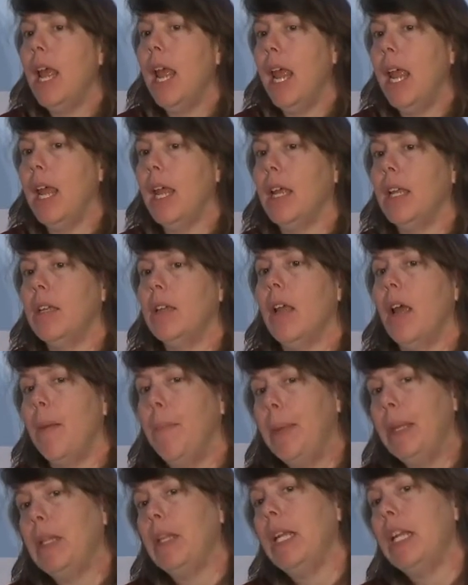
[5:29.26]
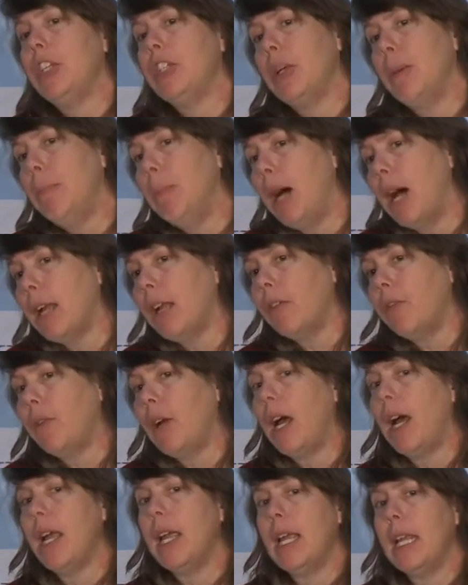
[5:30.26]
and ability to
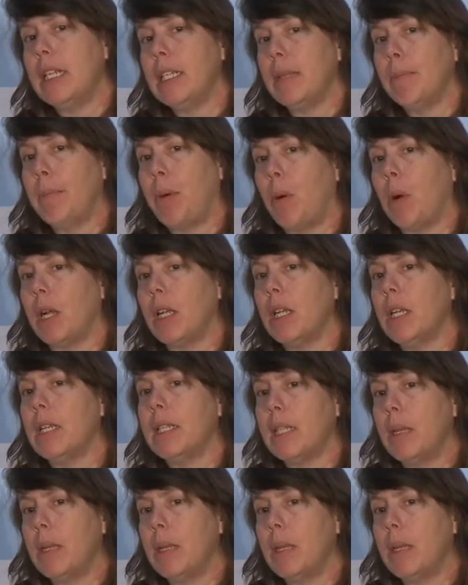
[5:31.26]
modify is important.